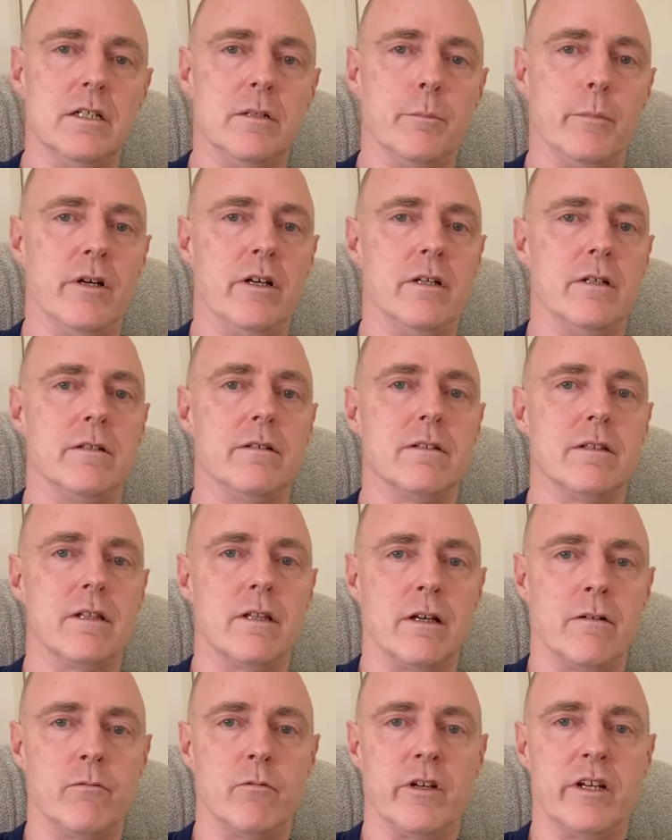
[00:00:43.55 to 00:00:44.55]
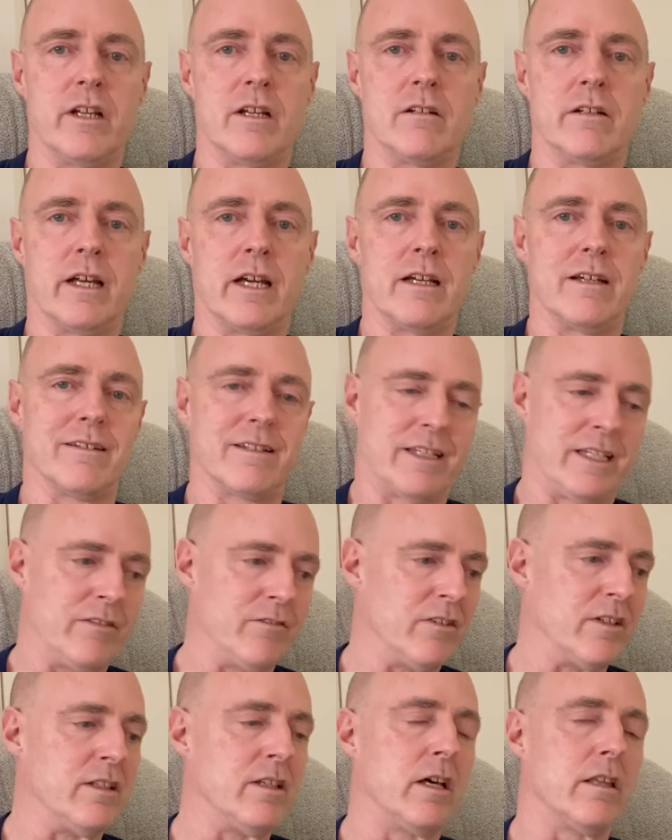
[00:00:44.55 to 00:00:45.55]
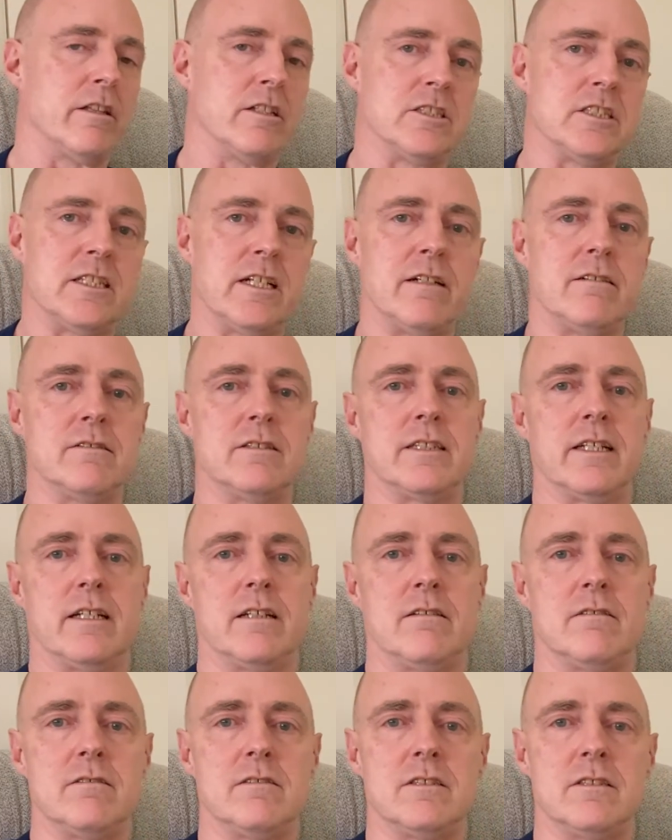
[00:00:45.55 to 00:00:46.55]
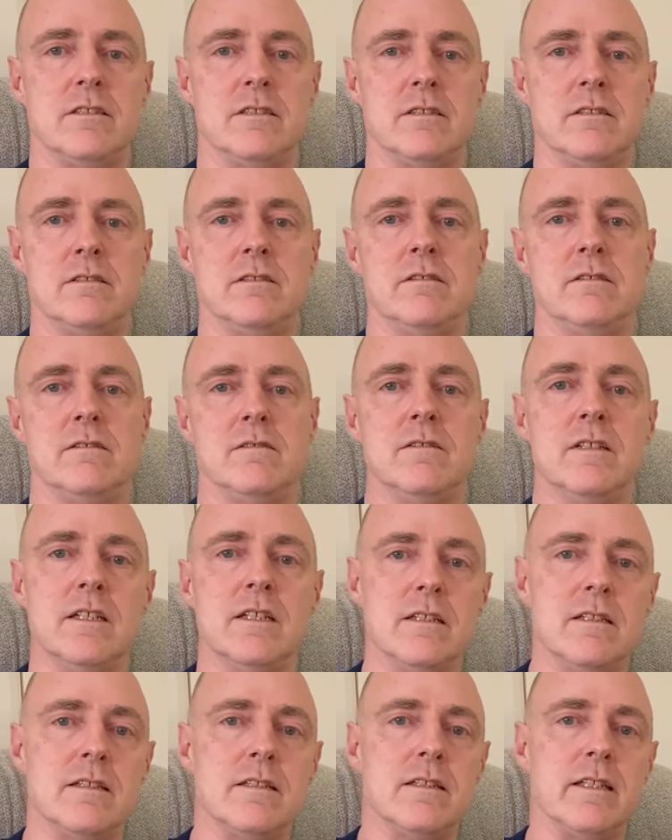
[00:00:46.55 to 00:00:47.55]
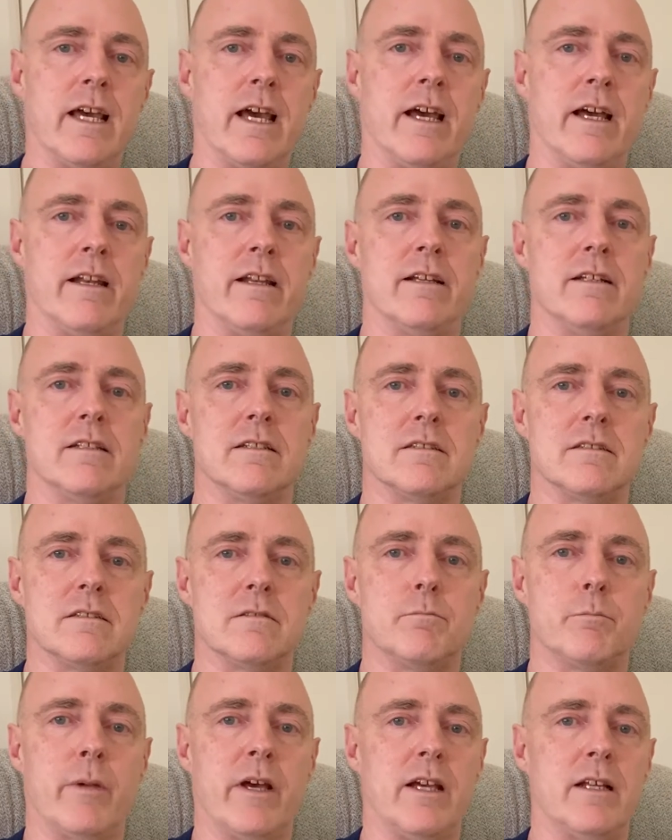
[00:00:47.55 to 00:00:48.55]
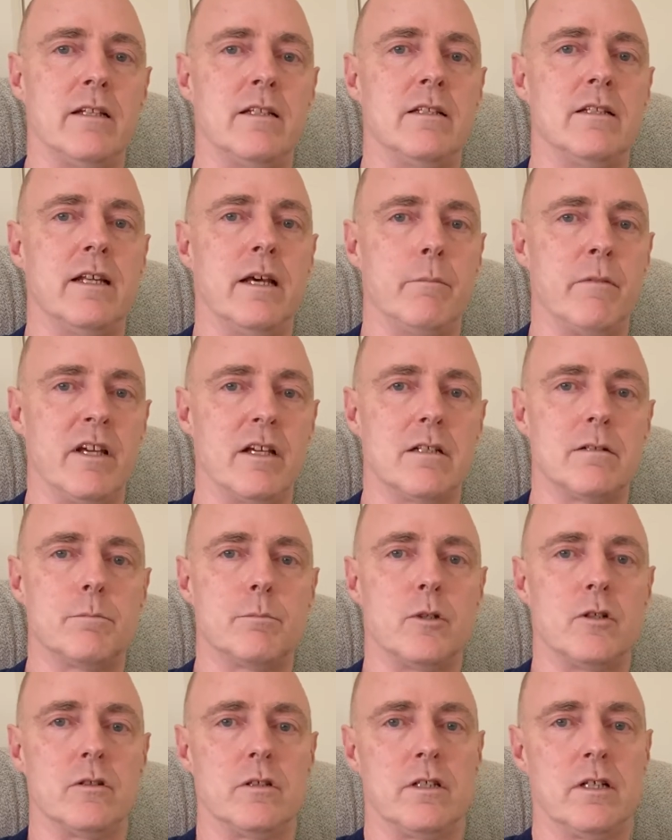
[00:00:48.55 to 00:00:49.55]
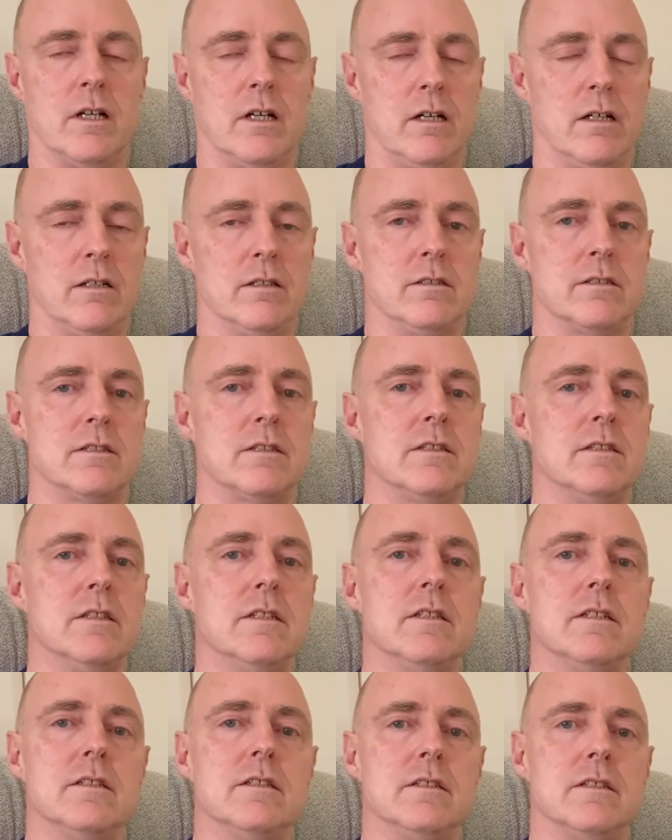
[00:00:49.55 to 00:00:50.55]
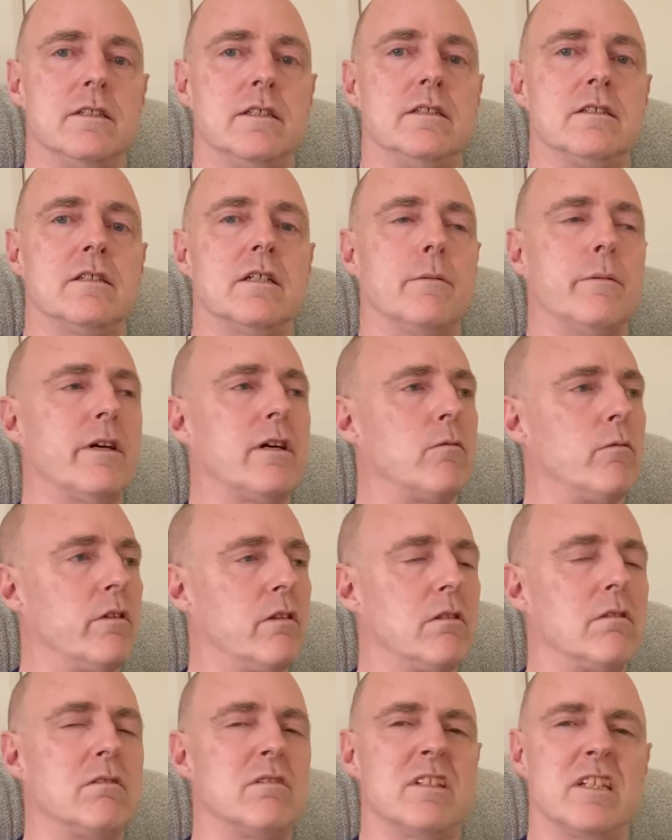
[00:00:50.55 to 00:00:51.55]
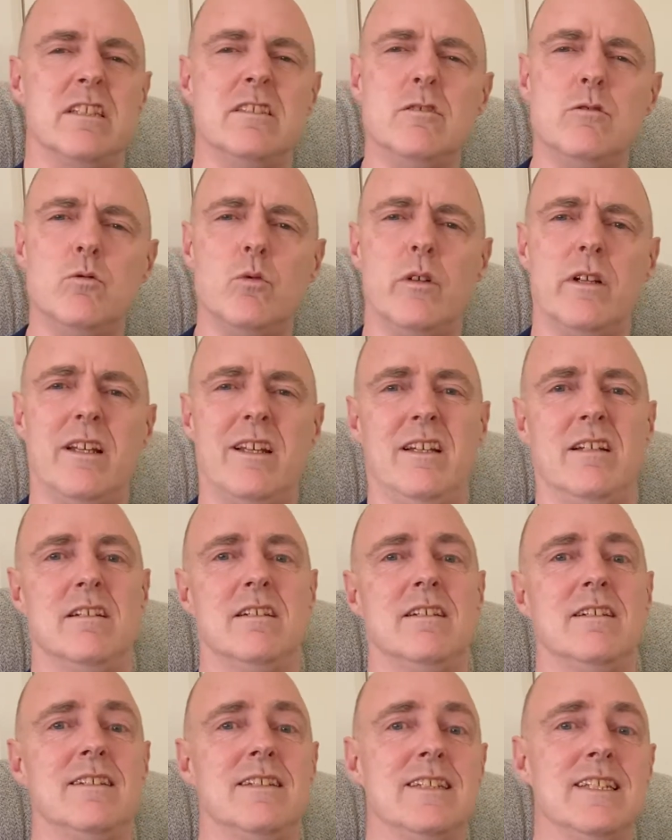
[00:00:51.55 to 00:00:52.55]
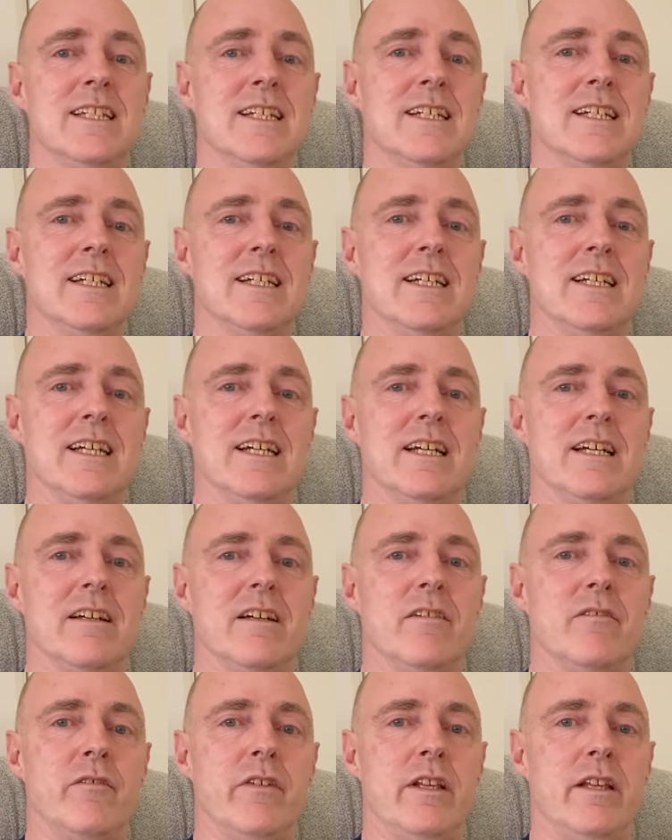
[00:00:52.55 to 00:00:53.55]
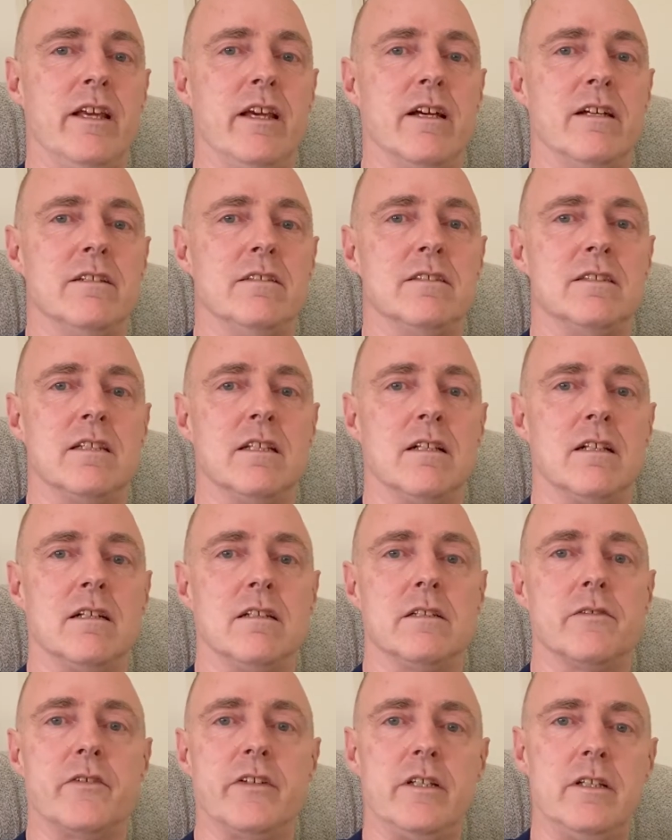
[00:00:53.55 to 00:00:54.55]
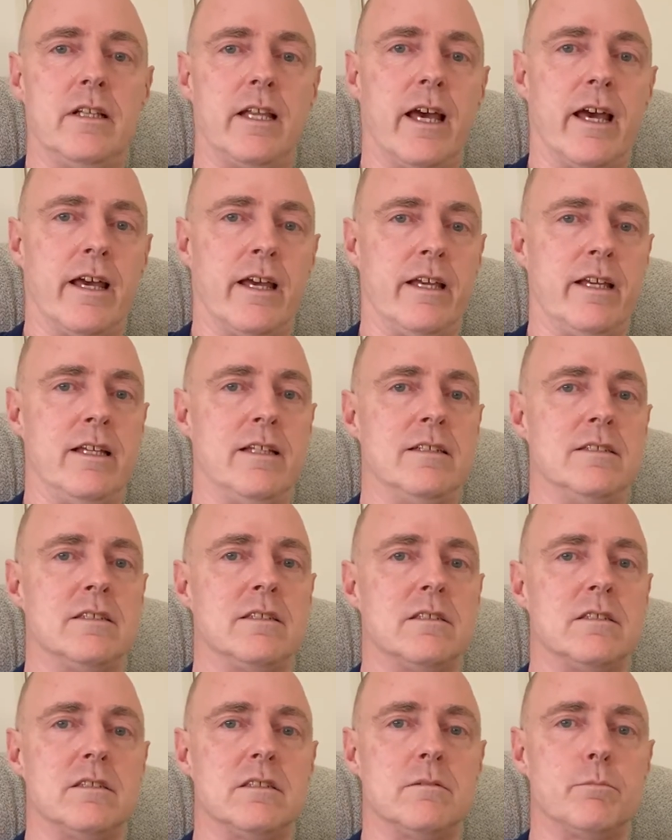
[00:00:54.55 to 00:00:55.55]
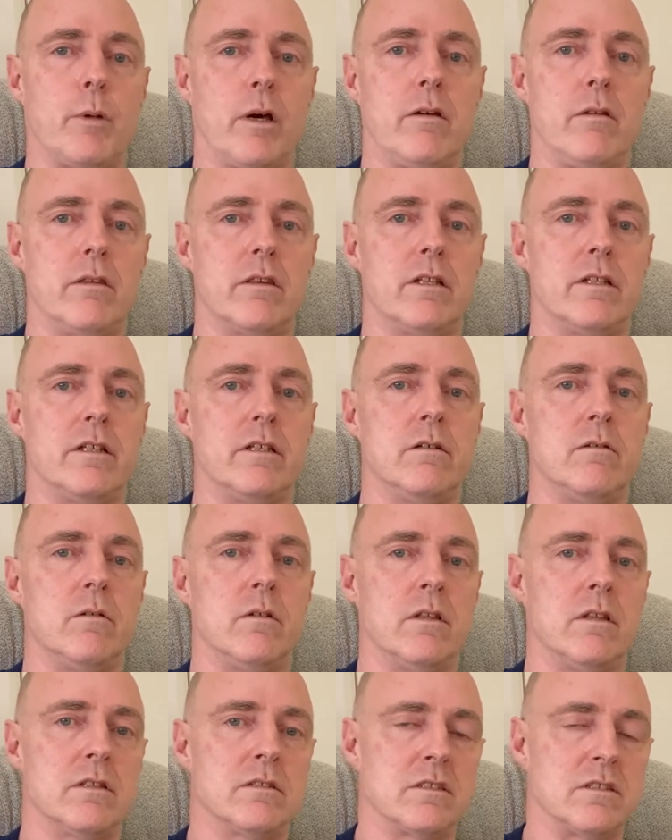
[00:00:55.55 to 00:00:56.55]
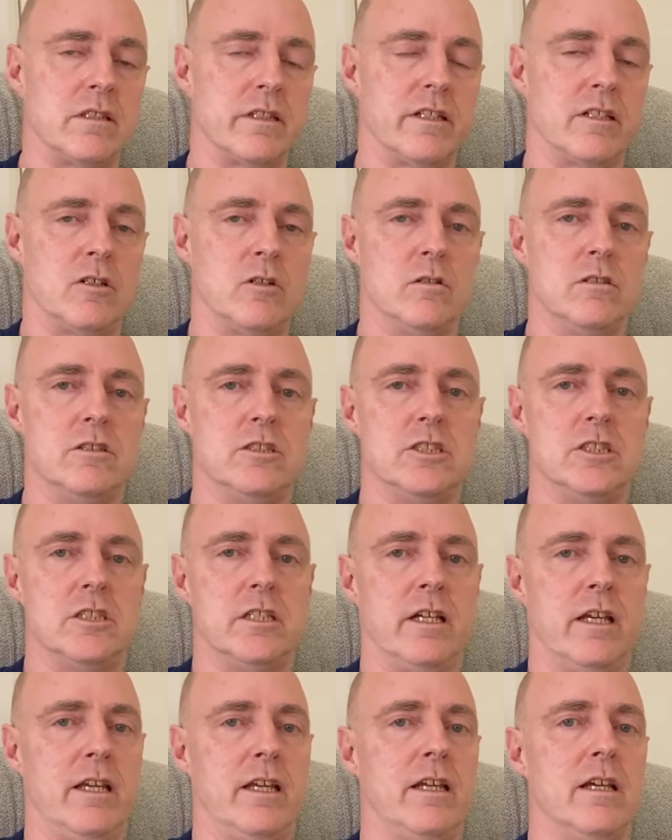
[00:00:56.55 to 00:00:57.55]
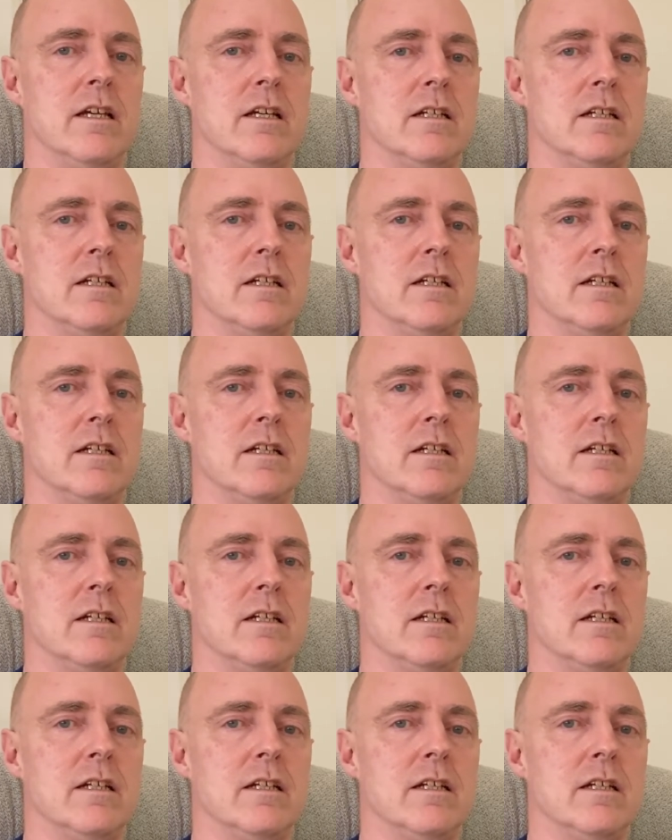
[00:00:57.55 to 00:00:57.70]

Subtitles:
But I've really got to give another shout out to Dan at Pandemic Podcast. And he's come out with two really good videos in the last few days, both to do with psychology.